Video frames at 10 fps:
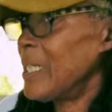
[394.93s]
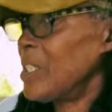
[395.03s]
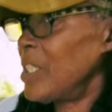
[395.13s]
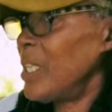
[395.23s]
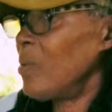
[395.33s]

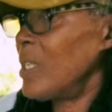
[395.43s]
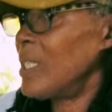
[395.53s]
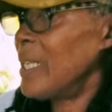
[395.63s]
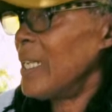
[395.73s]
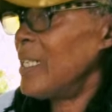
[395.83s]
she
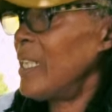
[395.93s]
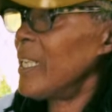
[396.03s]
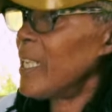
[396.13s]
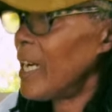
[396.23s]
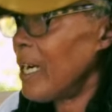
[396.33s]
would
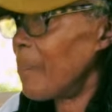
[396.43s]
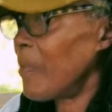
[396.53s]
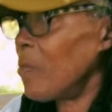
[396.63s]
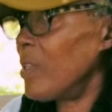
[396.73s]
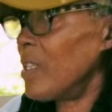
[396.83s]
link up
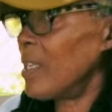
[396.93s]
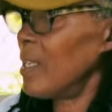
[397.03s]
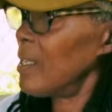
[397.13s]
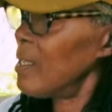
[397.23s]
with the